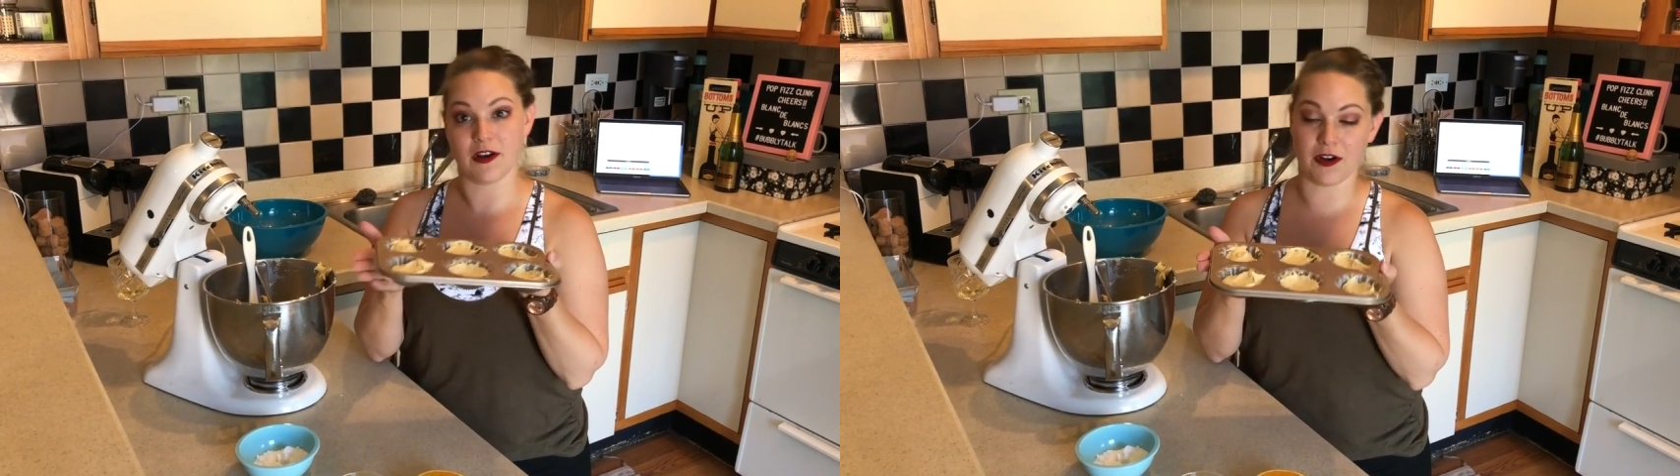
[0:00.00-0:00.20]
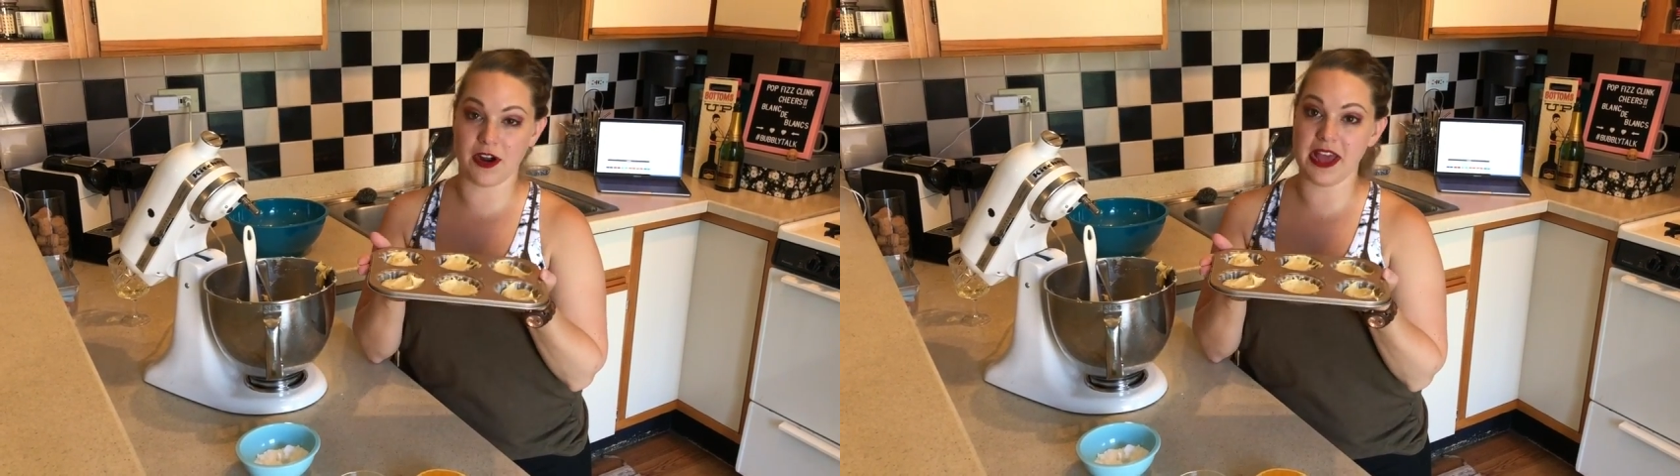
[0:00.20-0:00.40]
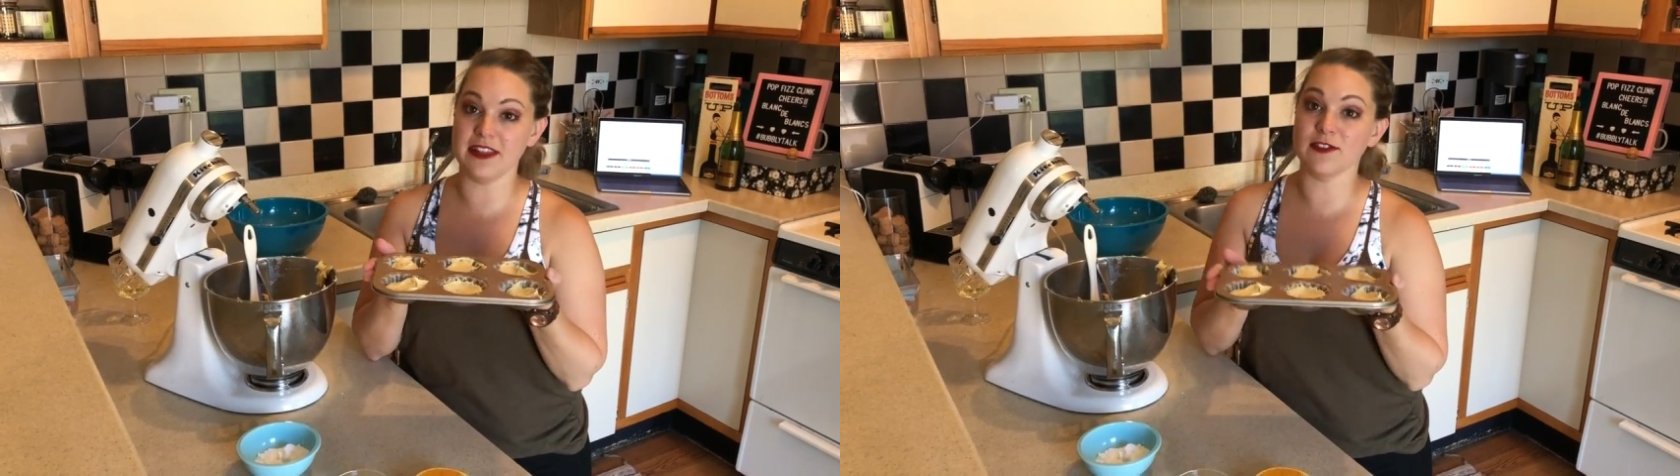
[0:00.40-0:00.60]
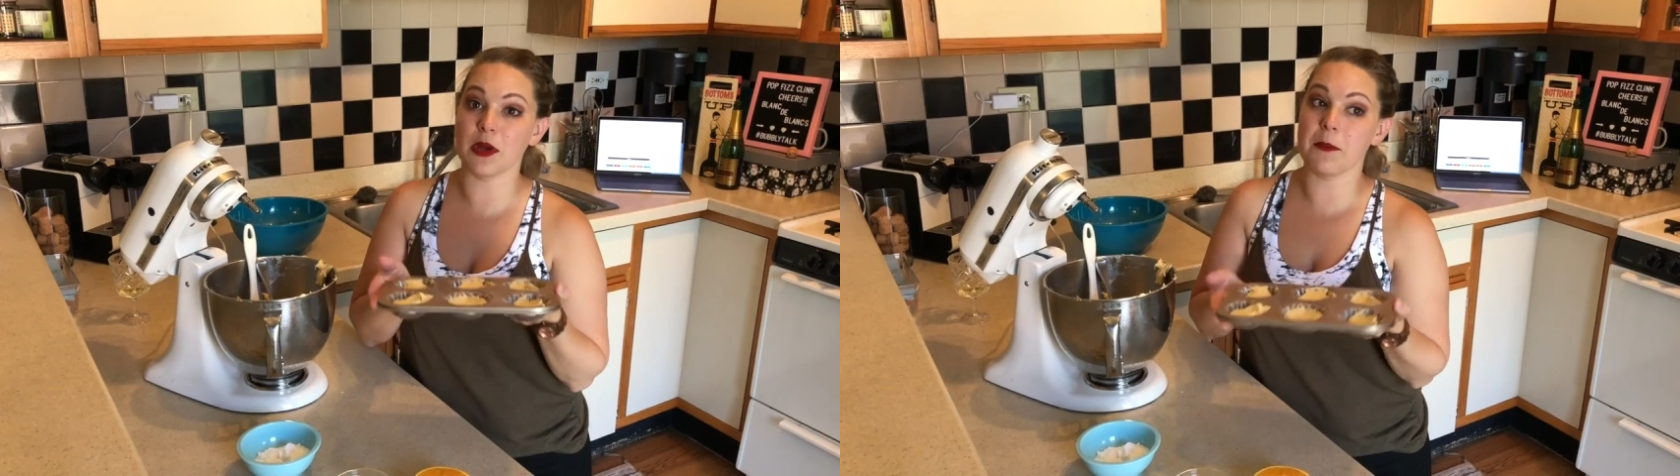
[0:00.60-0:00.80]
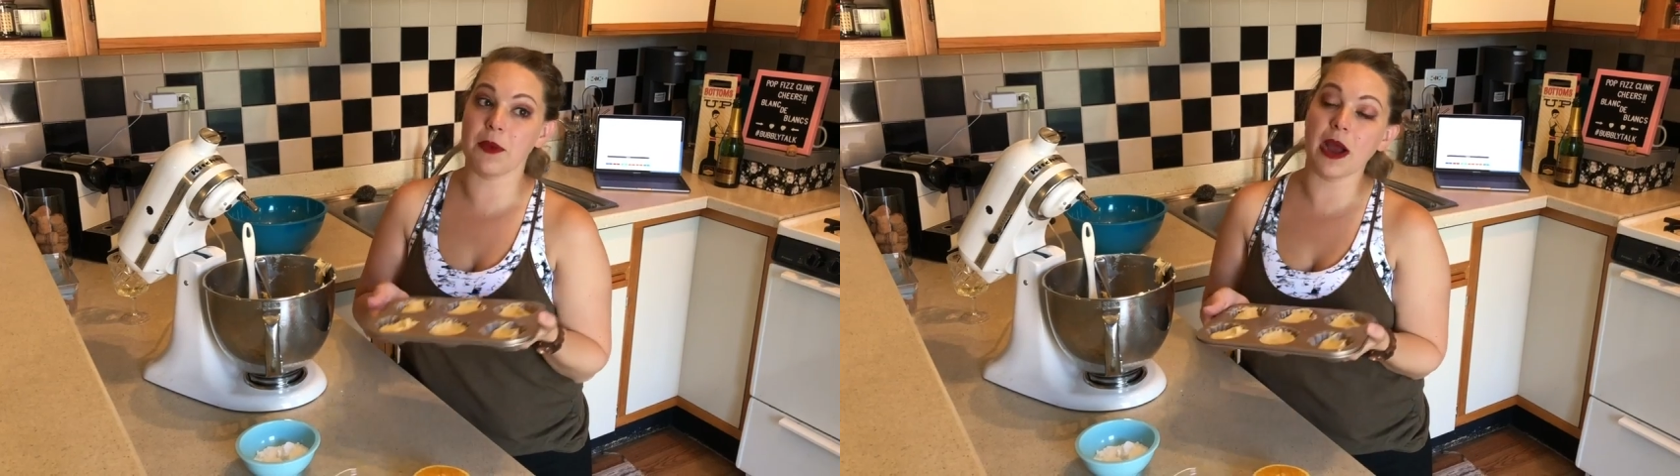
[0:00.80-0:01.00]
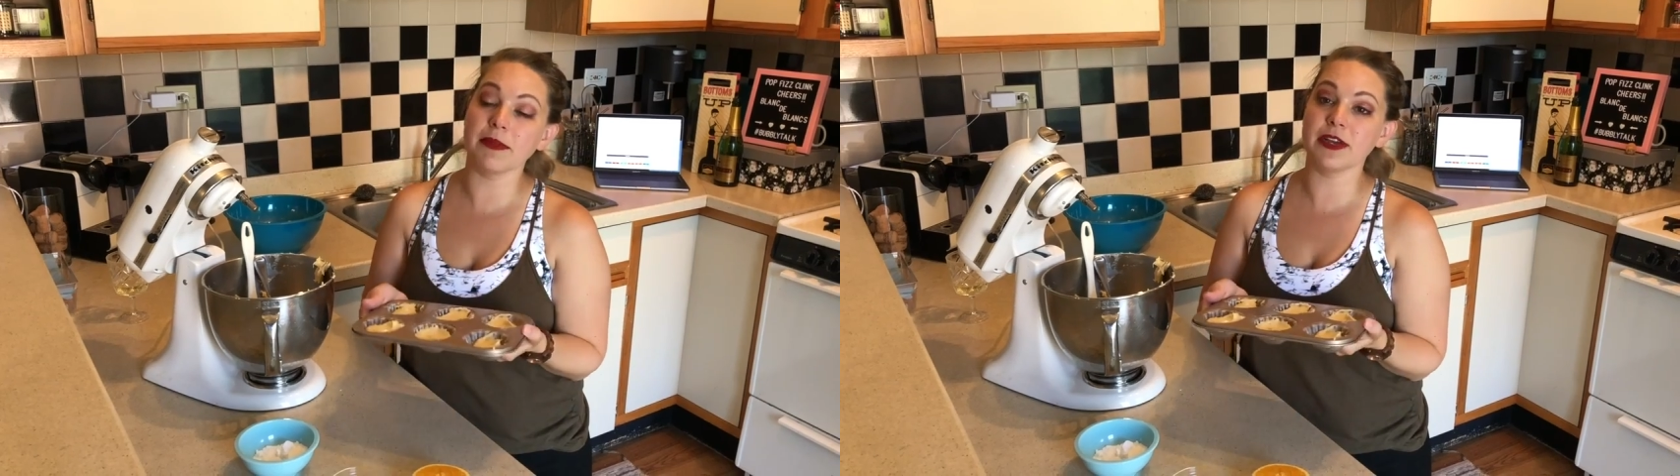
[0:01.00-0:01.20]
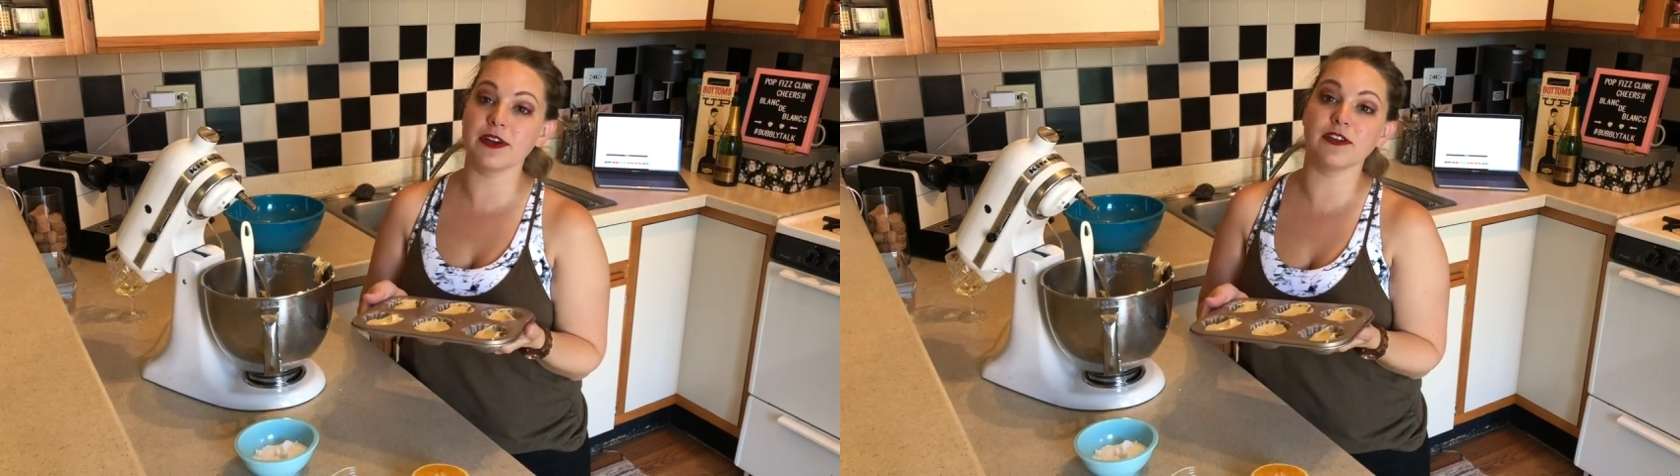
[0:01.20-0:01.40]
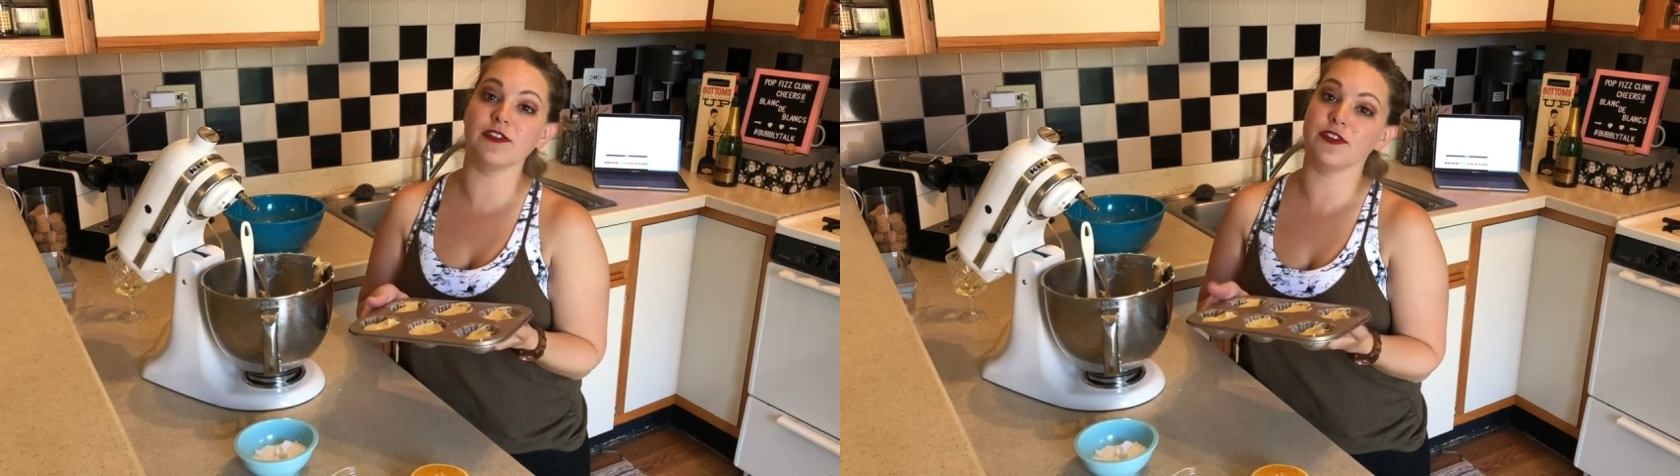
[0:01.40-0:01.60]
All right, so I'm probably
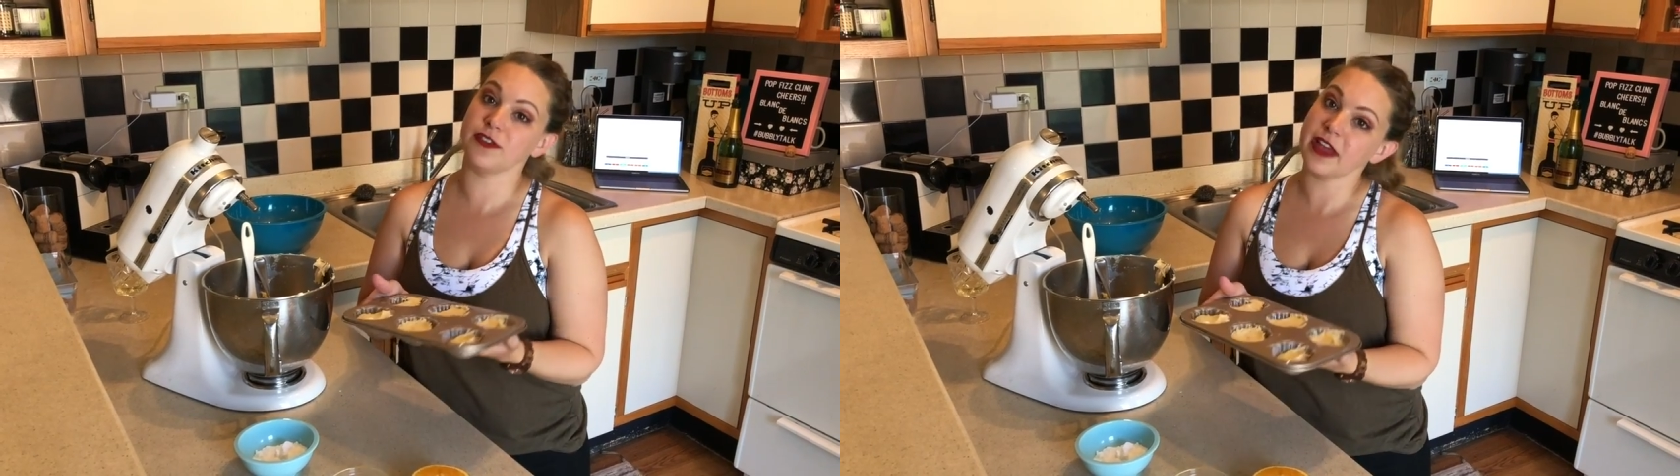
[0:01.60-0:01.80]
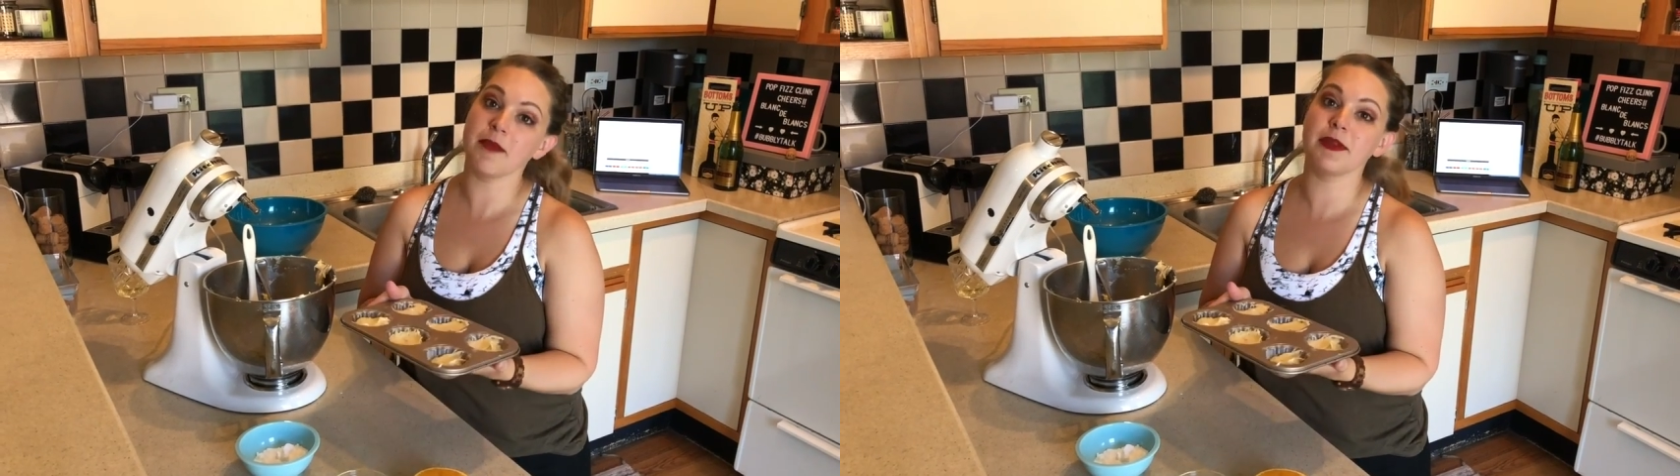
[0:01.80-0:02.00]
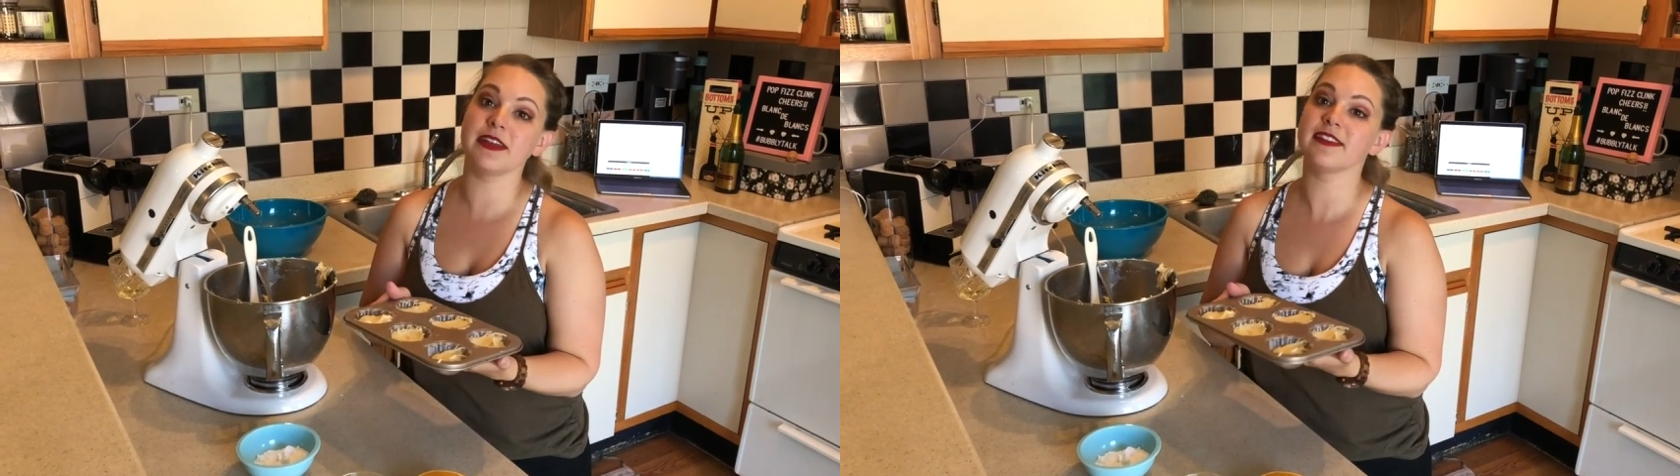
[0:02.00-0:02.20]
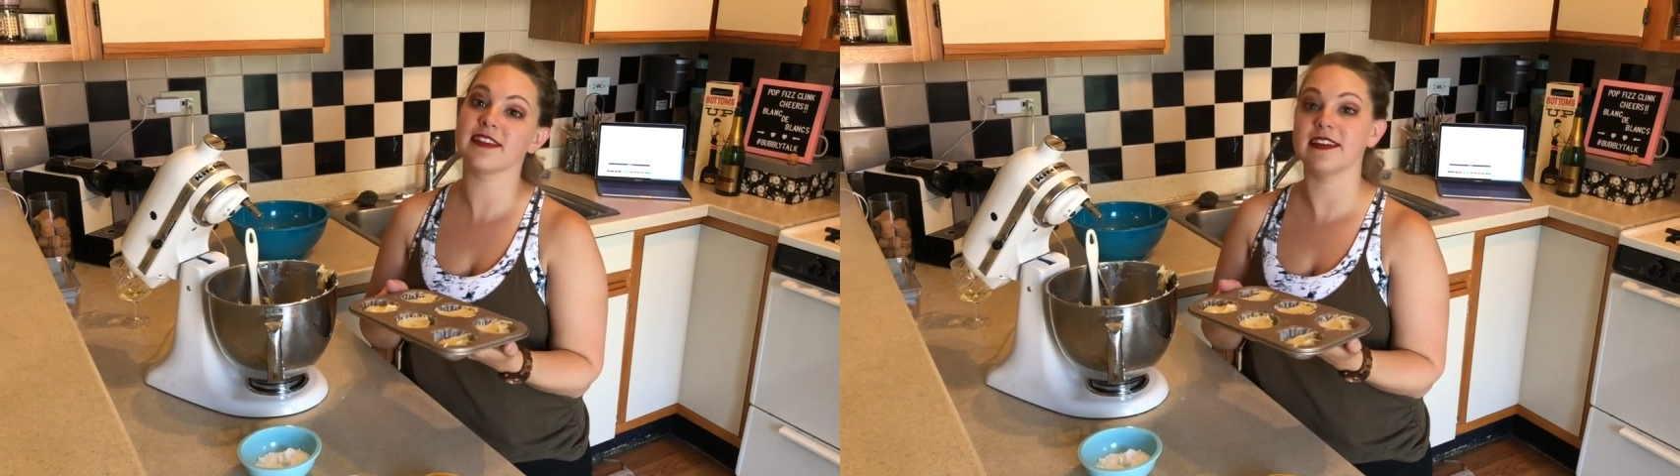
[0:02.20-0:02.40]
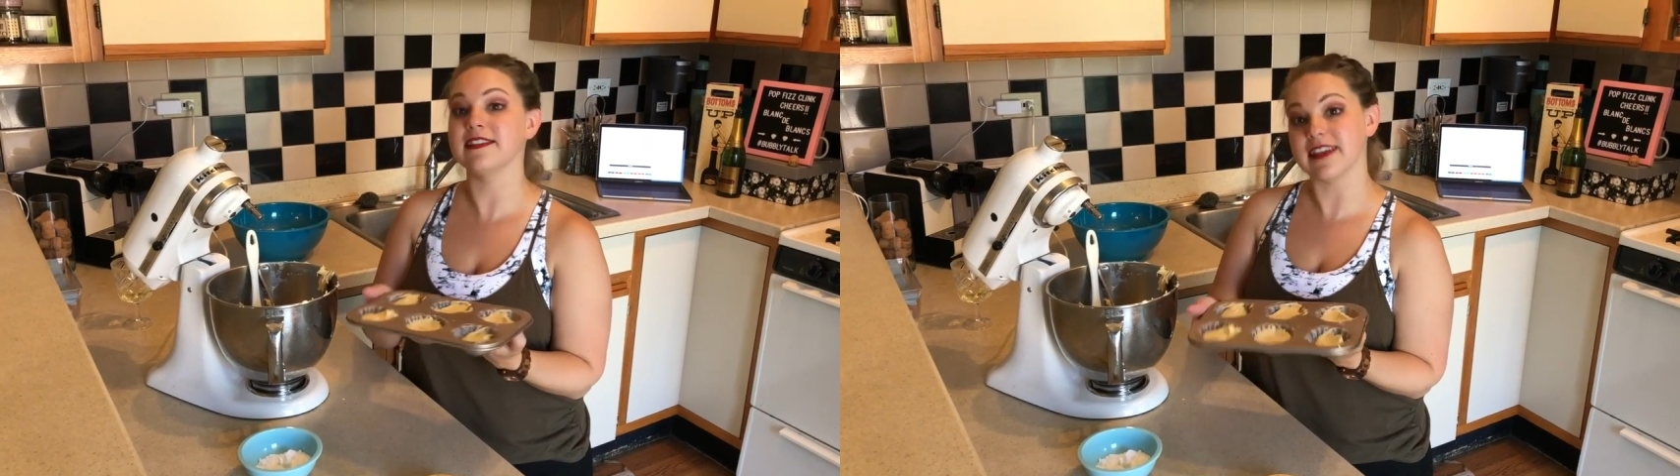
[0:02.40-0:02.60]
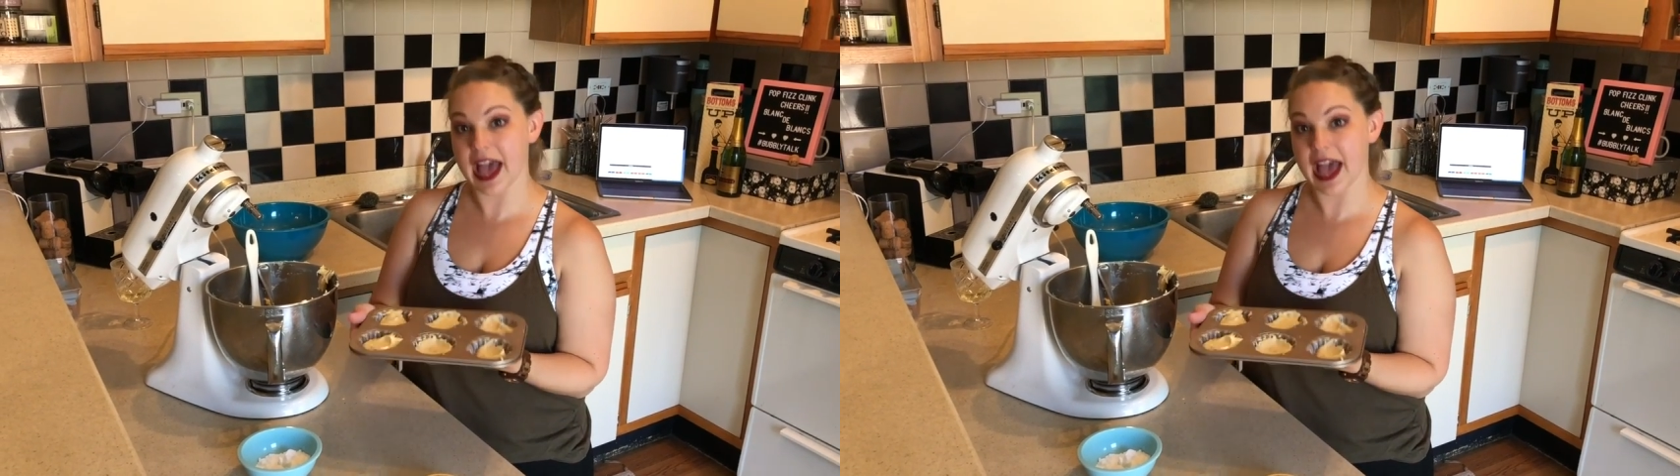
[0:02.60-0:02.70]
going to do 10 minutes and